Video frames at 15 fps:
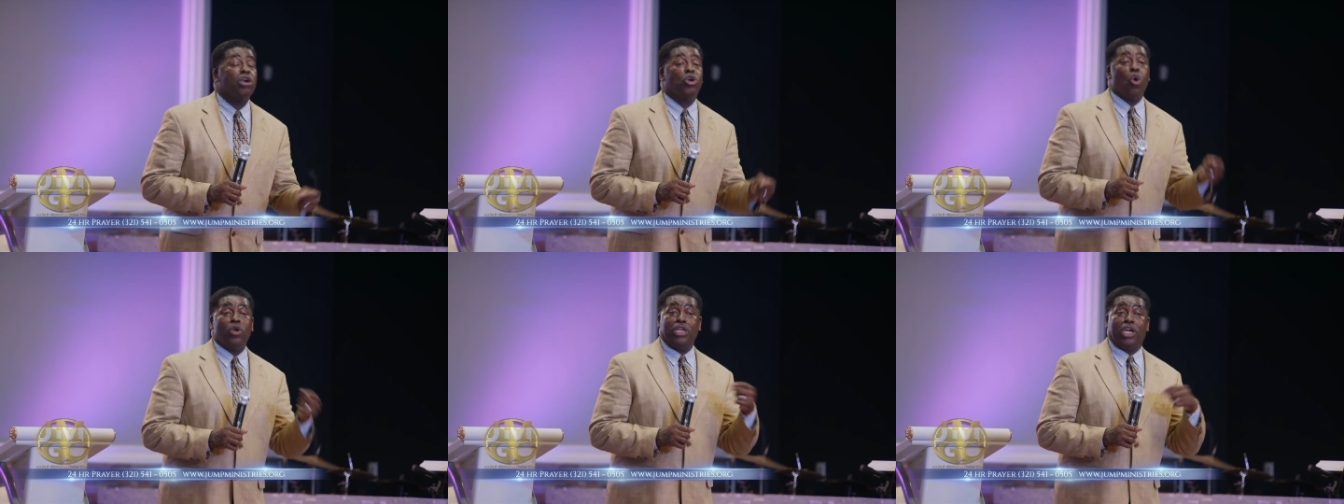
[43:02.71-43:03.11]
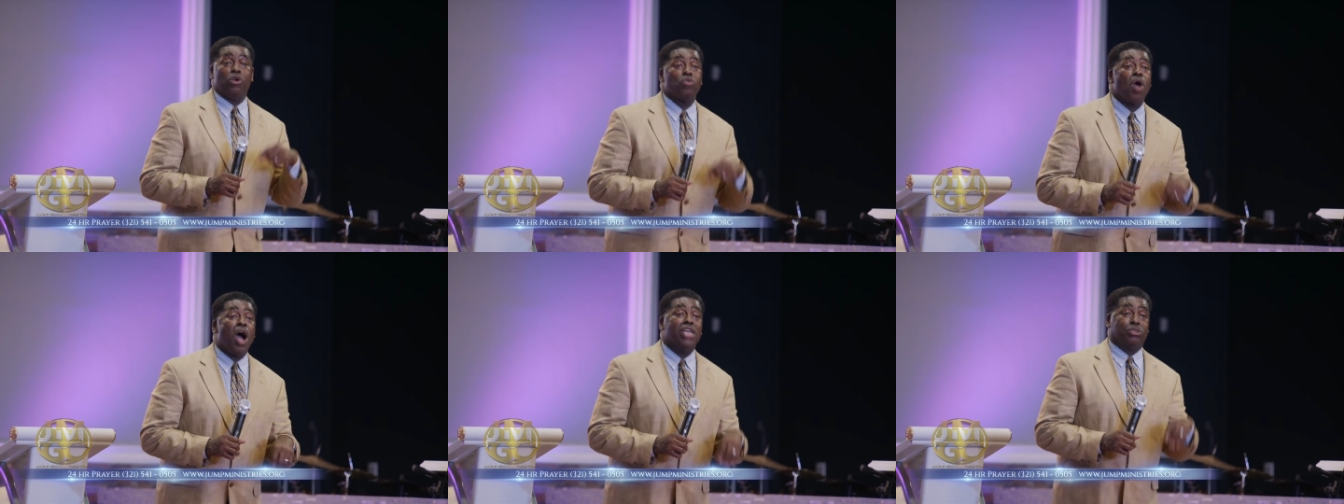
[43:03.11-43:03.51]
I'll go in the
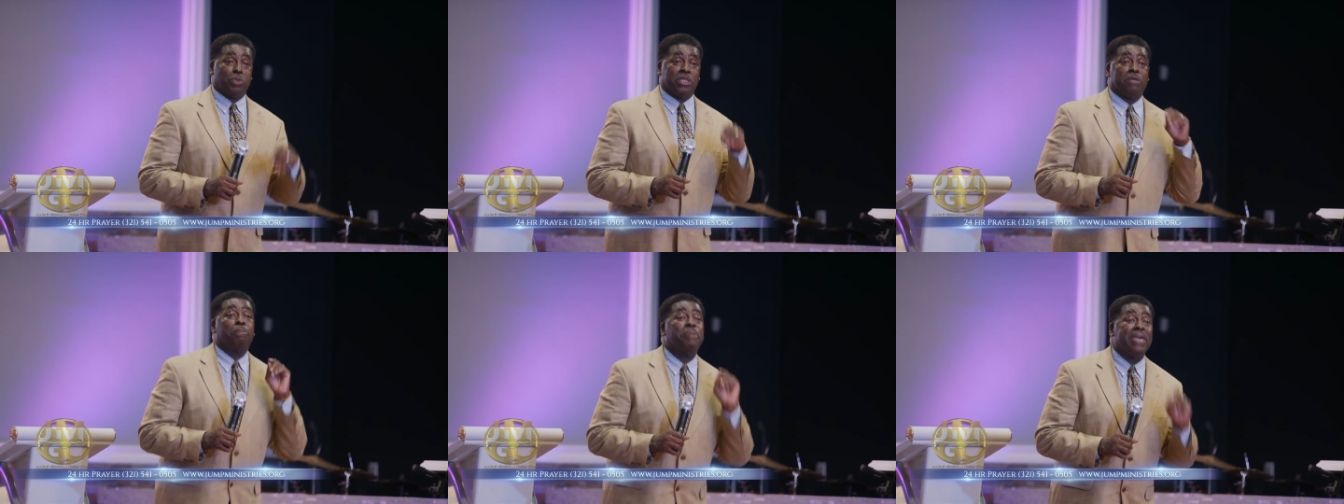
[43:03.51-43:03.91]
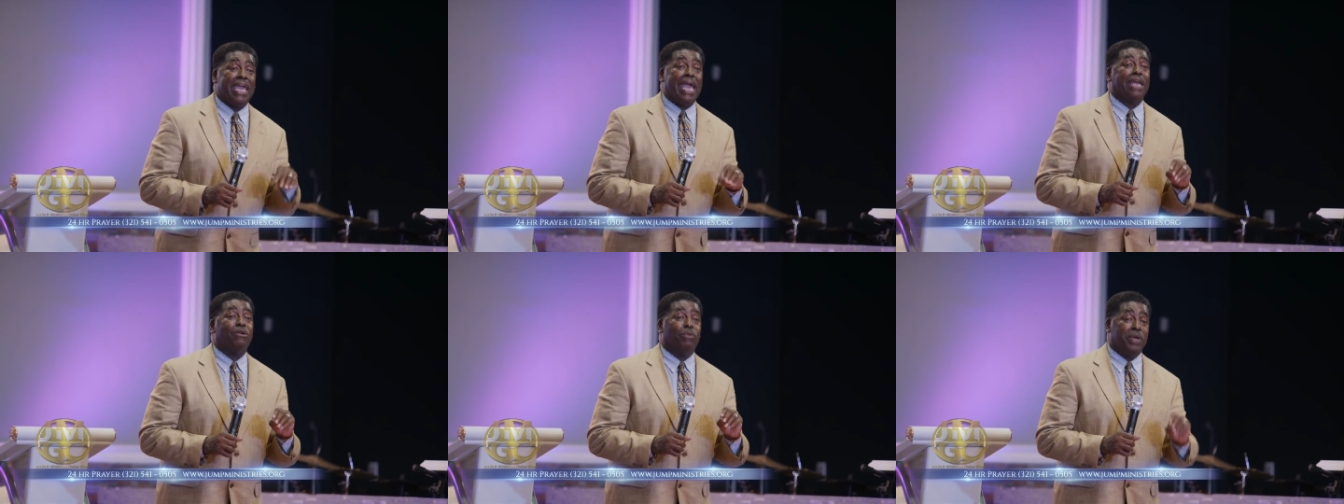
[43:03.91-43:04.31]
garage with the
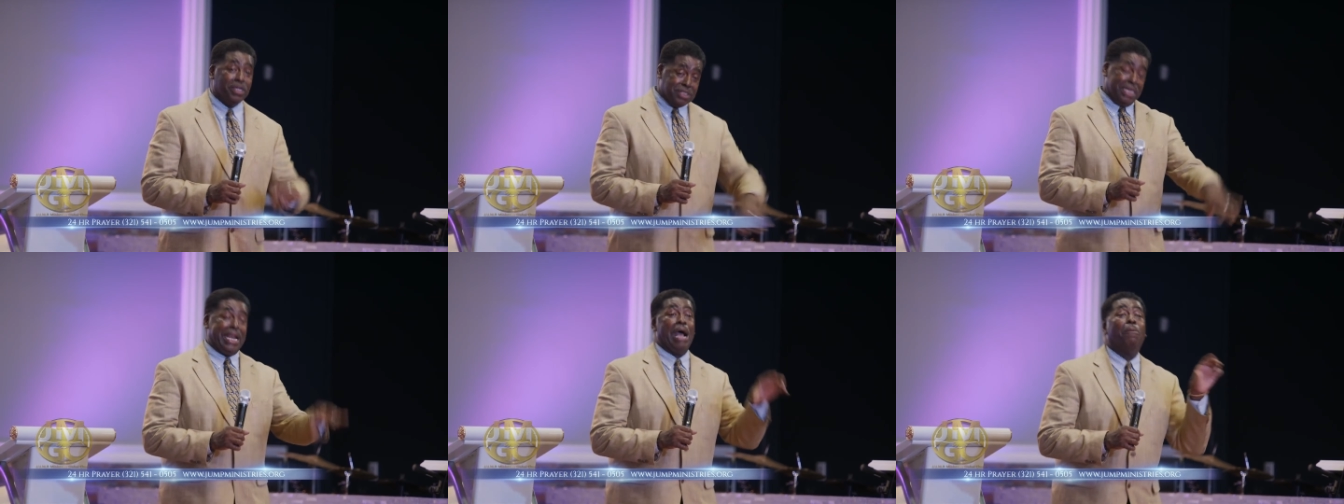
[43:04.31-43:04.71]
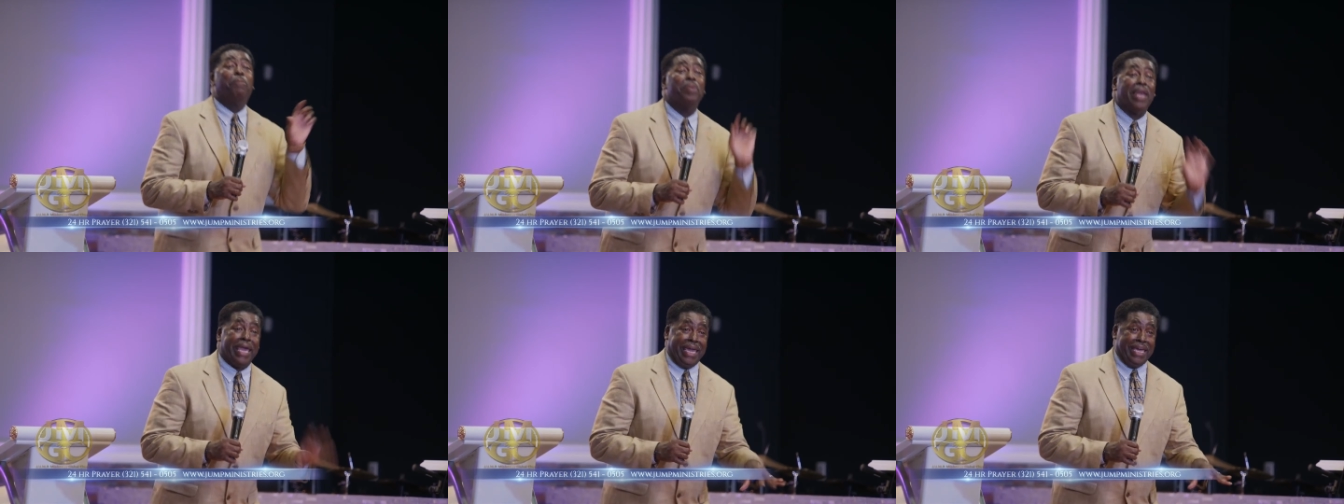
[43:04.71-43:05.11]
piano wheels and I'll
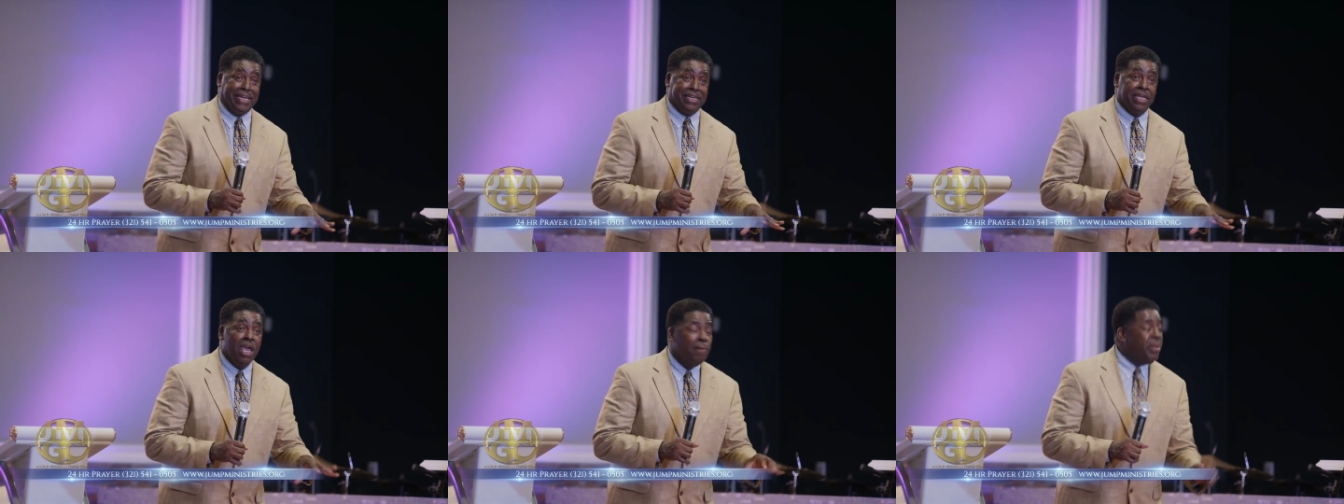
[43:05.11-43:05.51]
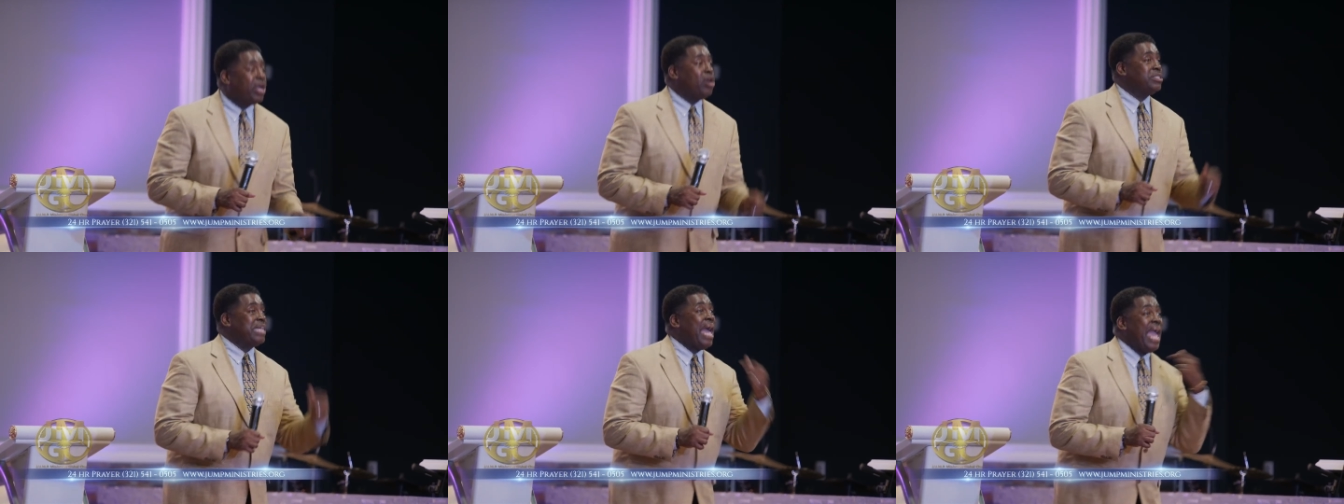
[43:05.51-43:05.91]
play it
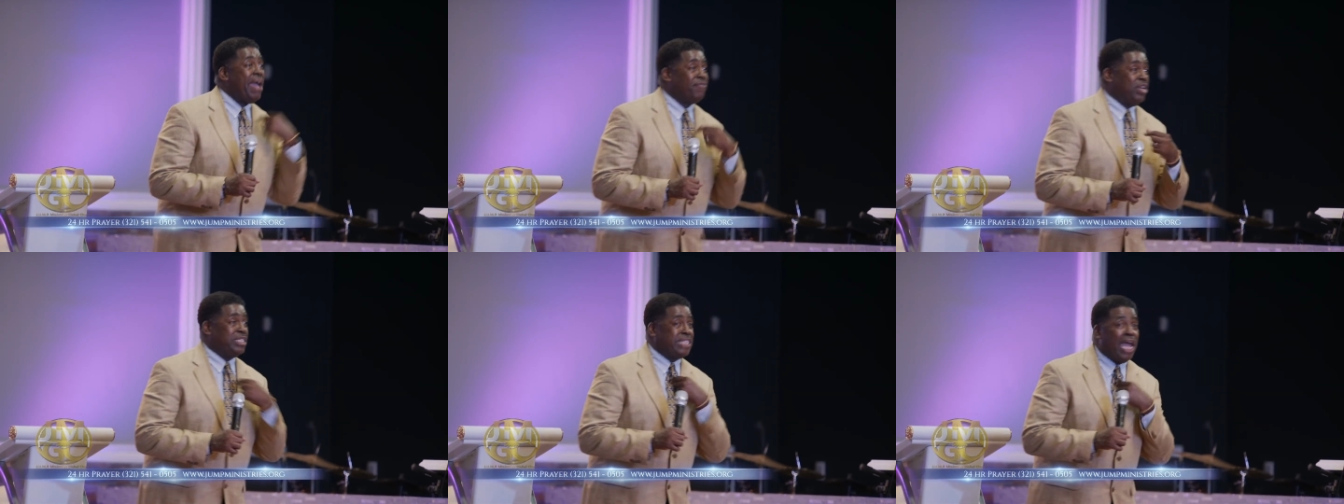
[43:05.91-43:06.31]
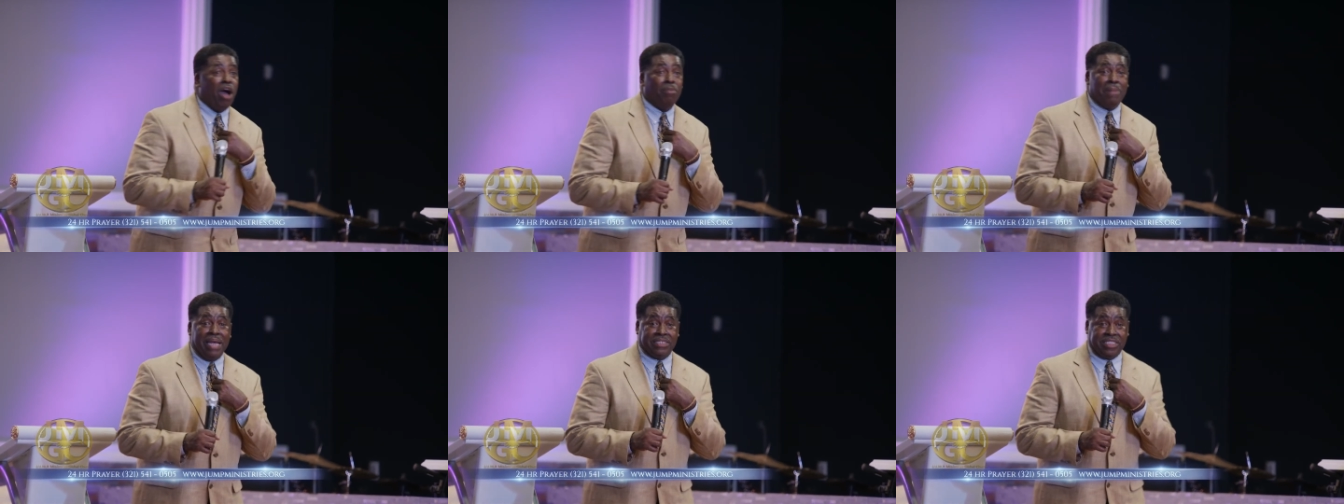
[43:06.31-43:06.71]
because I have to
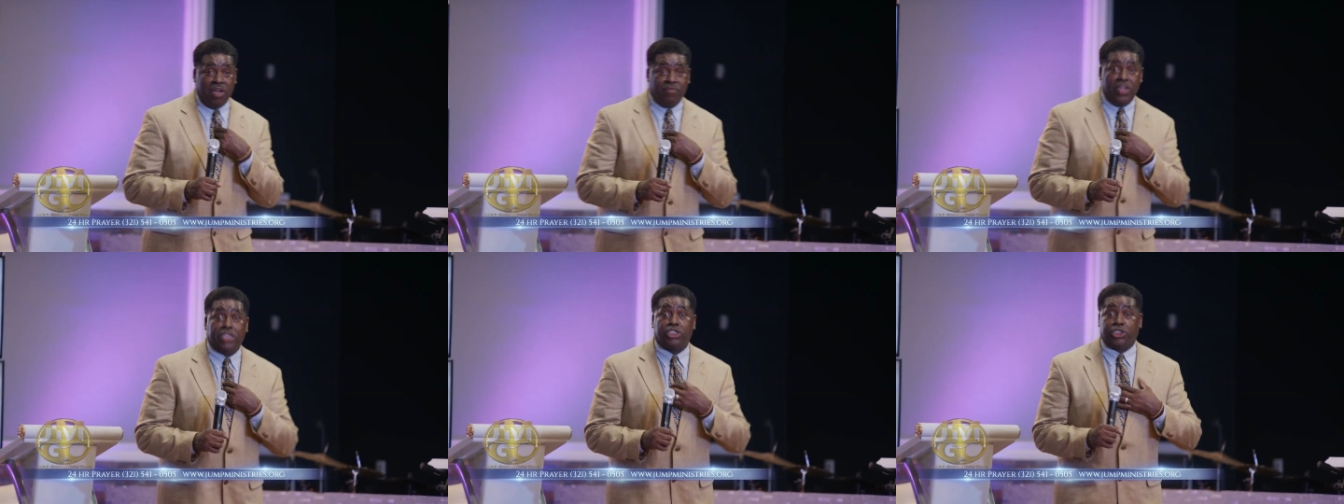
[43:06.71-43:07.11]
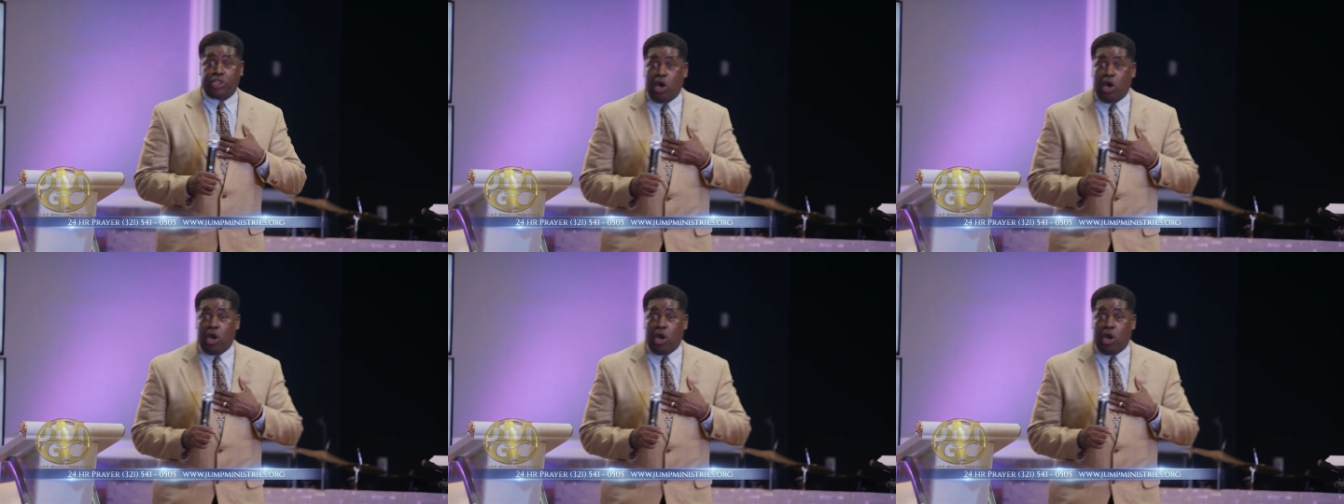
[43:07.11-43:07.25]
tell myself it's